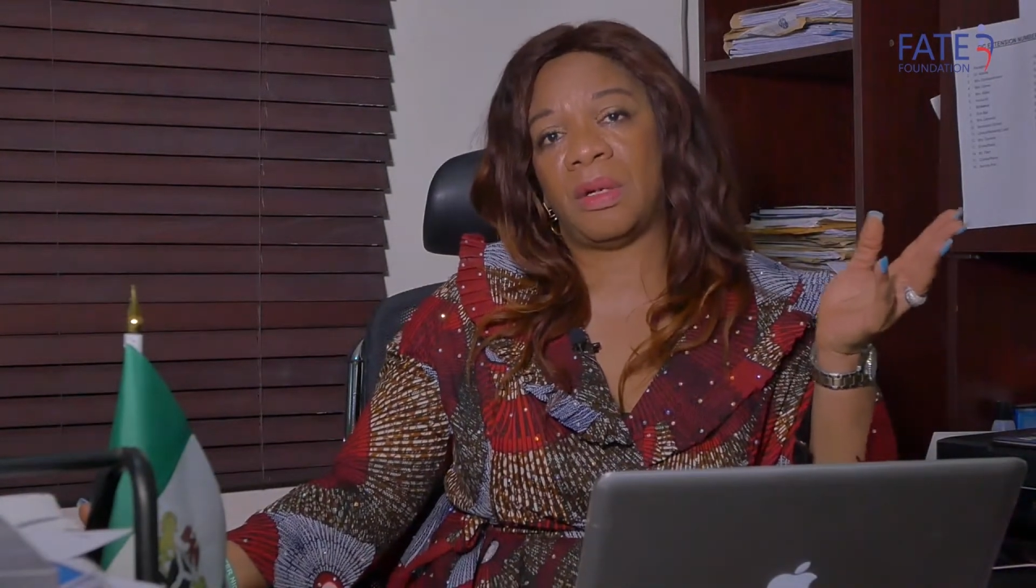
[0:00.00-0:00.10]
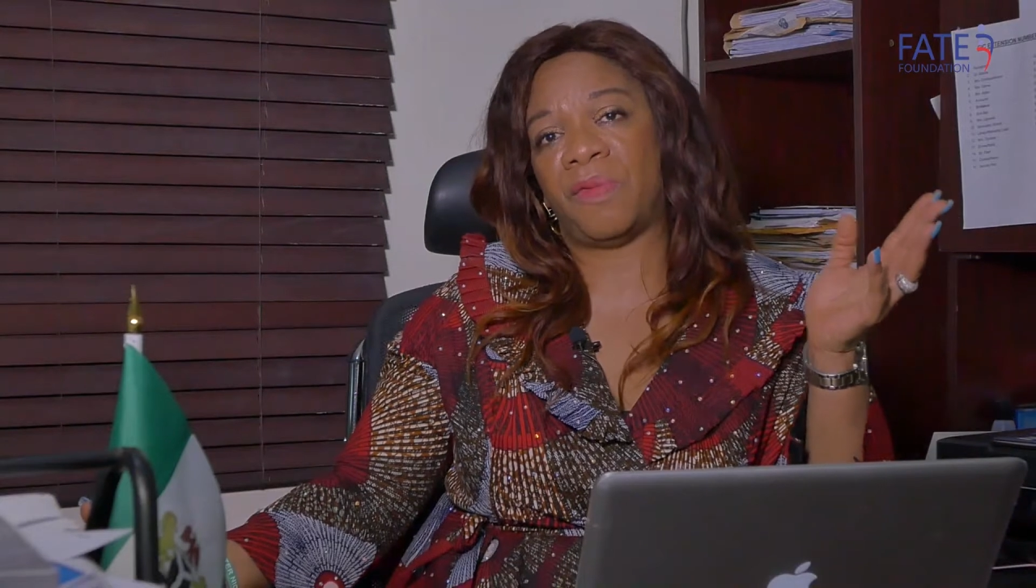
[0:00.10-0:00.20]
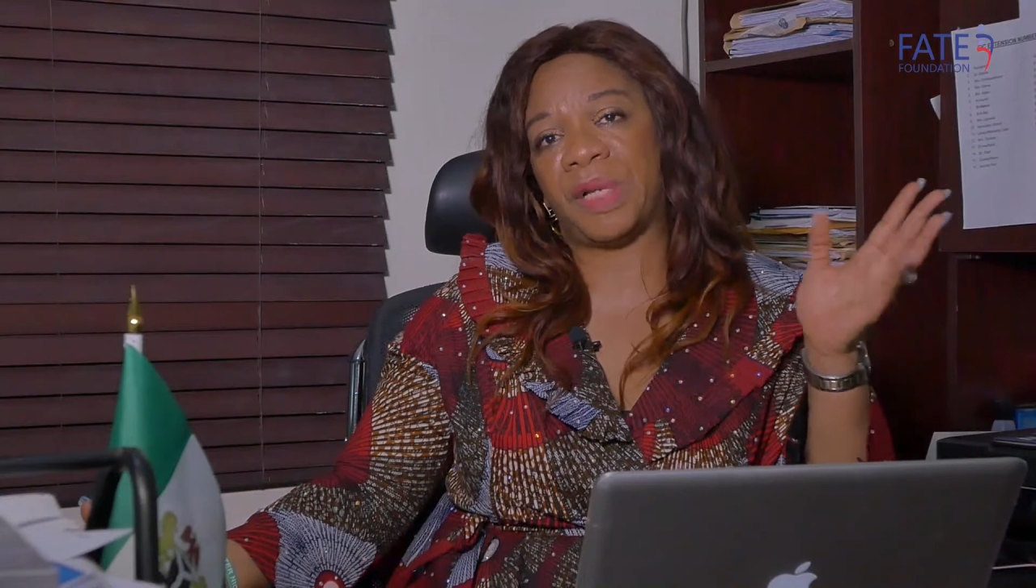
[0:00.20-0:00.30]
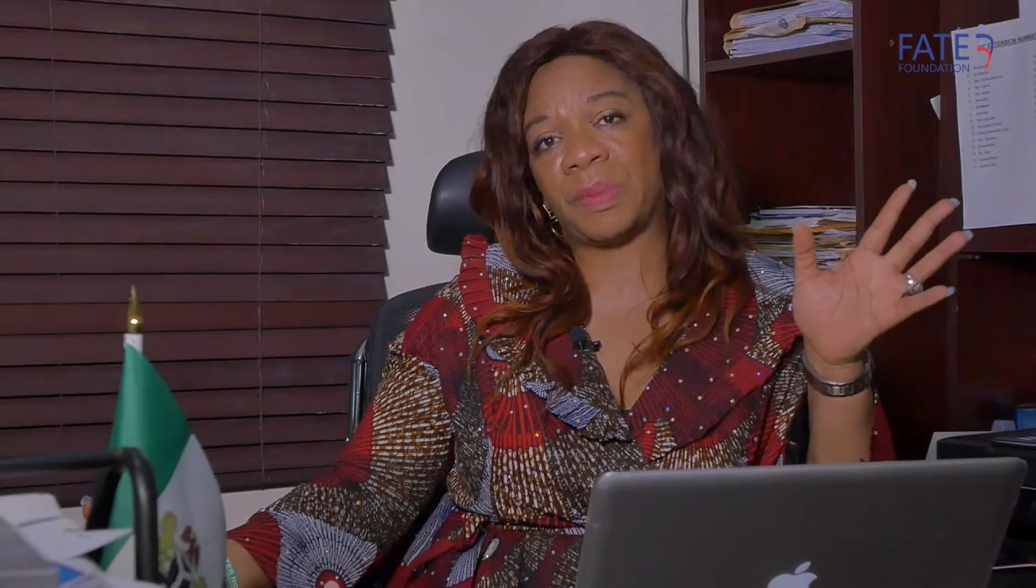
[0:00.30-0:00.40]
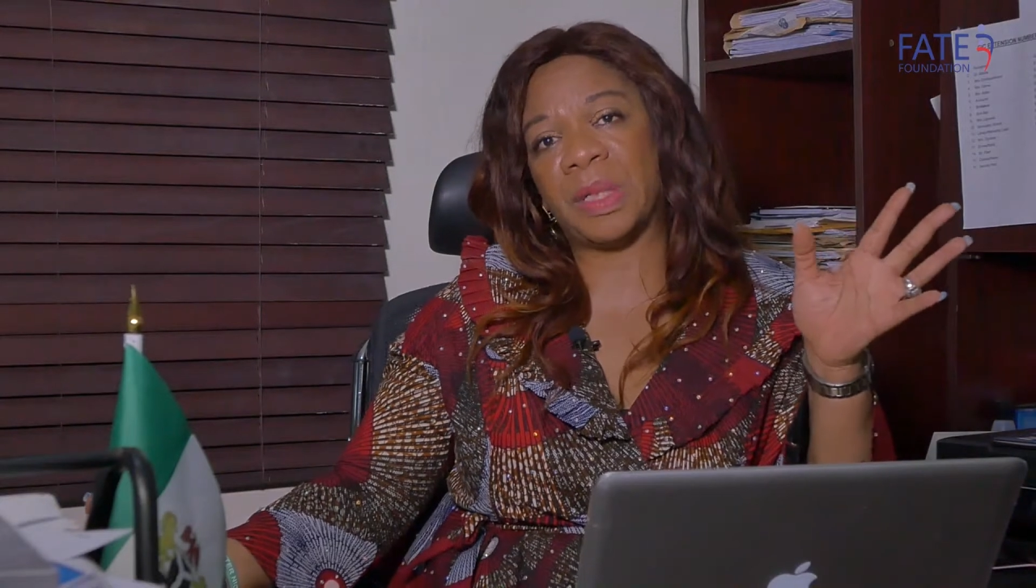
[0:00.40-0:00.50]

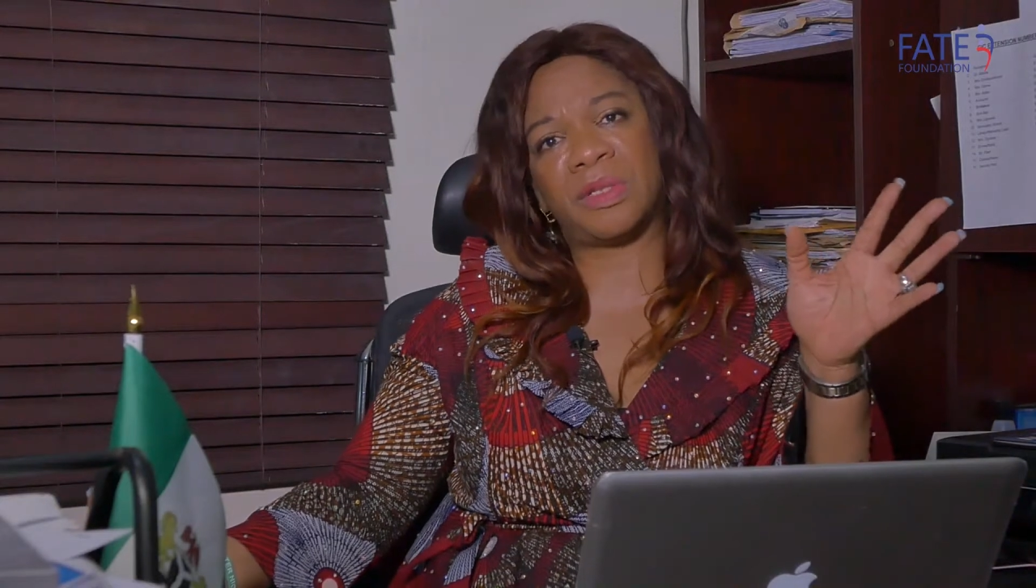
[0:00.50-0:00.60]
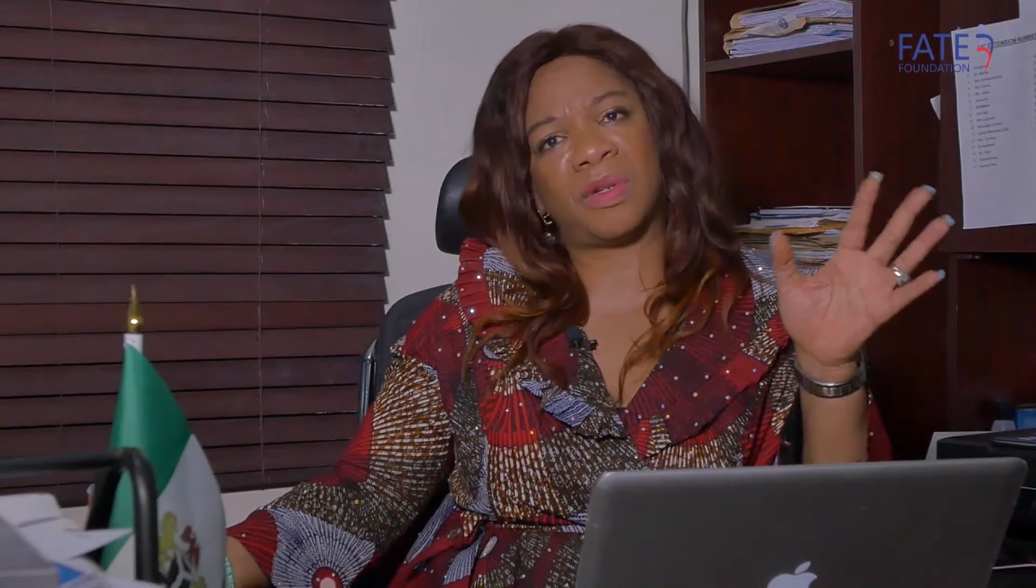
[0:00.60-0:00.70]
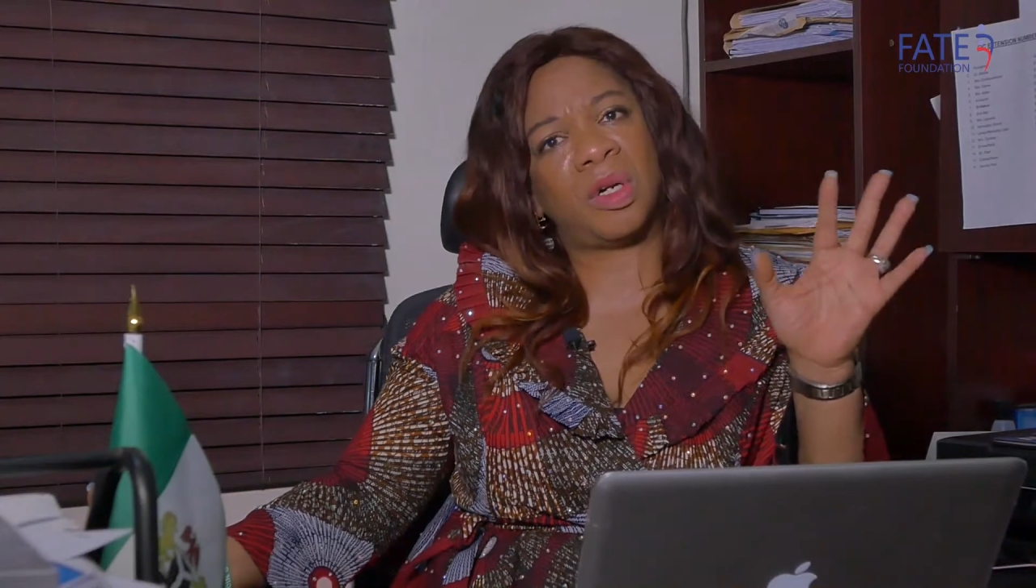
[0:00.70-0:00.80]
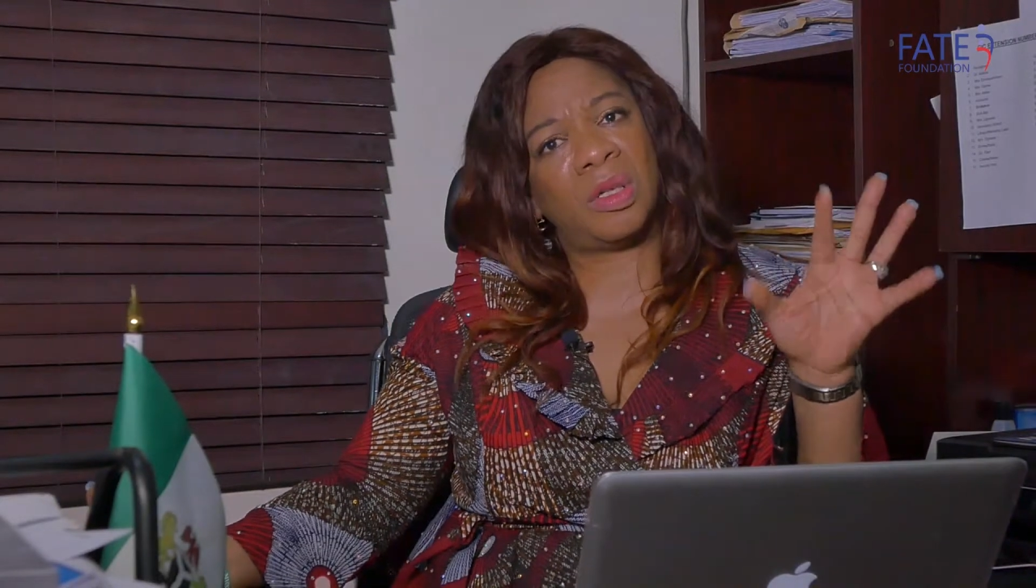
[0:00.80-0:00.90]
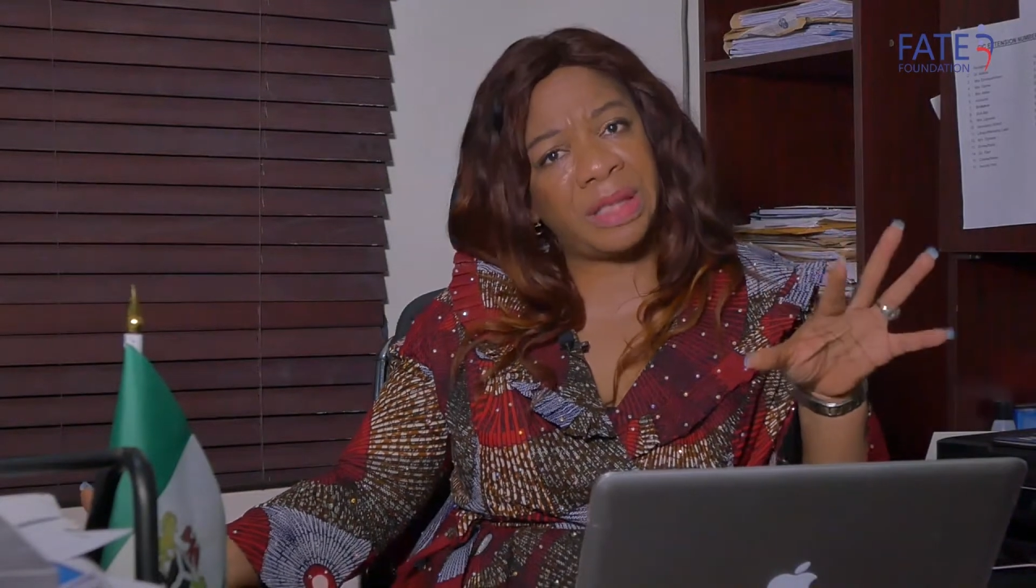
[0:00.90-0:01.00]
of expenses
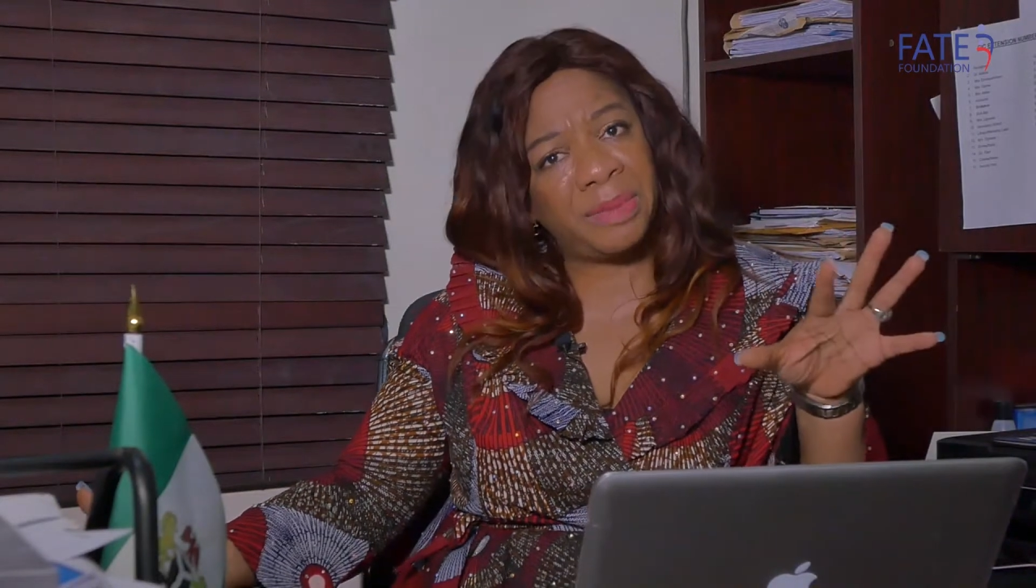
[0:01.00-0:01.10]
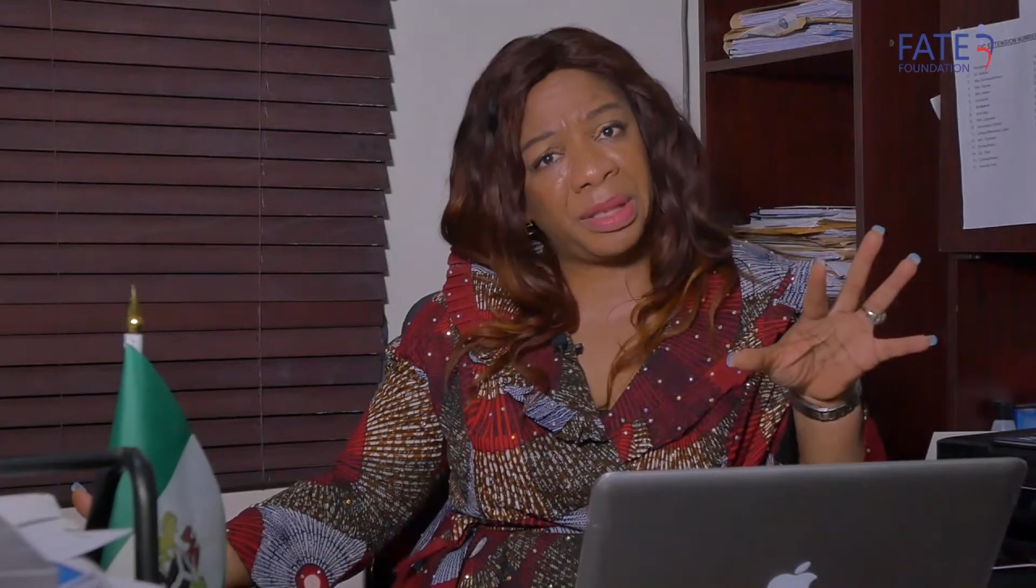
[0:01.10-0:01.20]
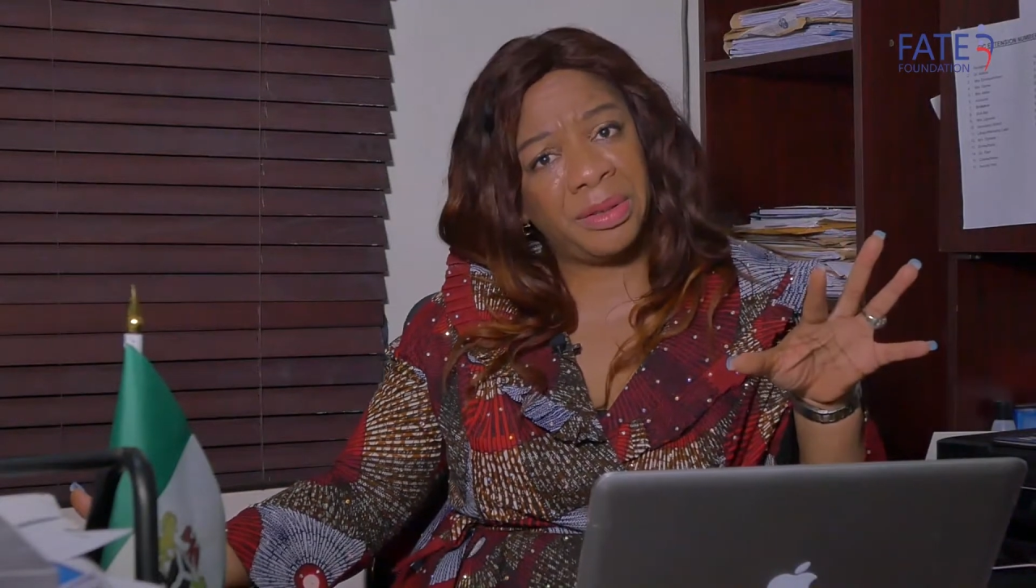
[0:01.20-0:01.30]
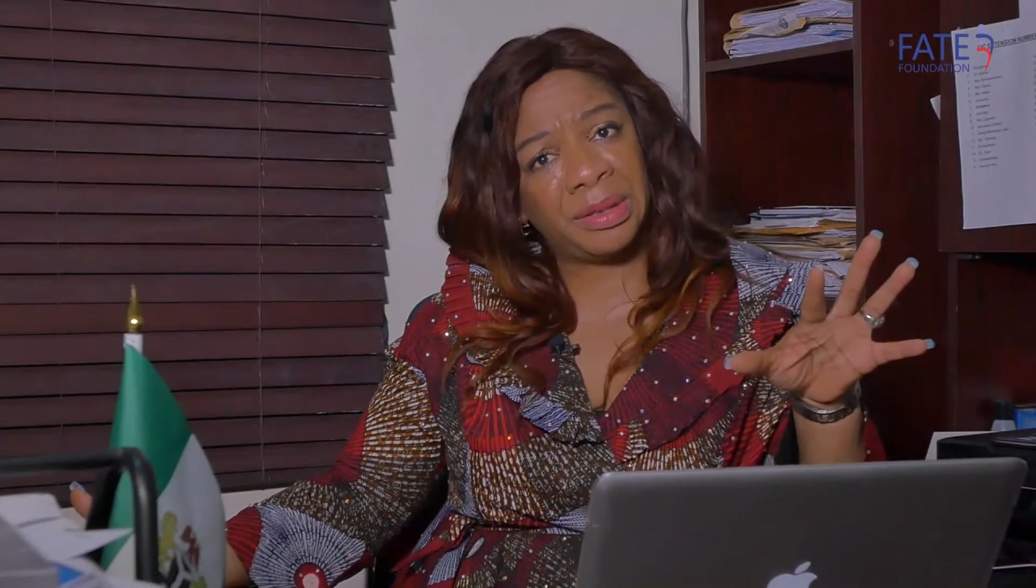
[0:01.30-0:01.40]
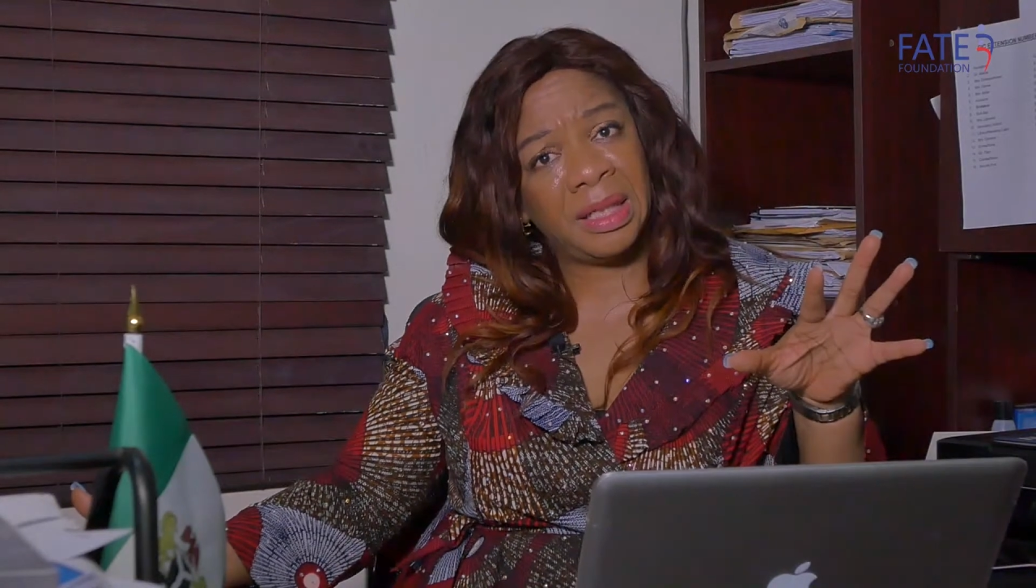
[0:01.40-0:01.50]
of 100
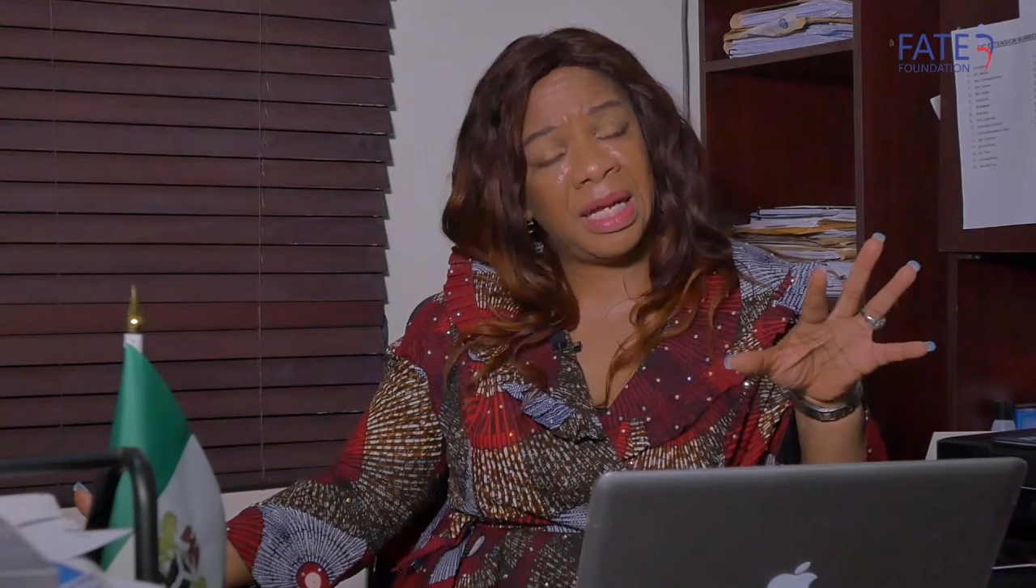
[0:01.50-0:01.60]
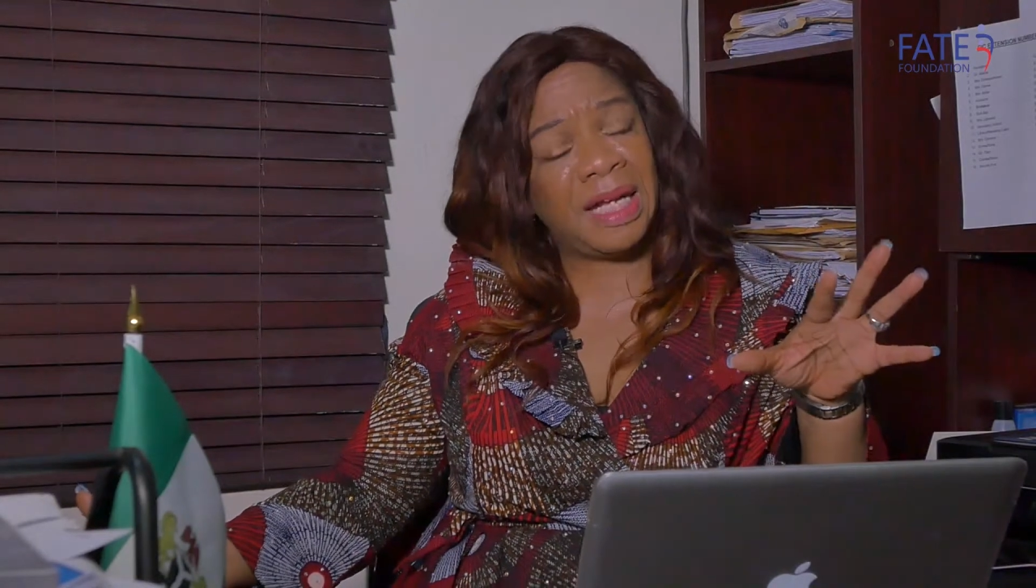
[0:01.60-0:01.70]
million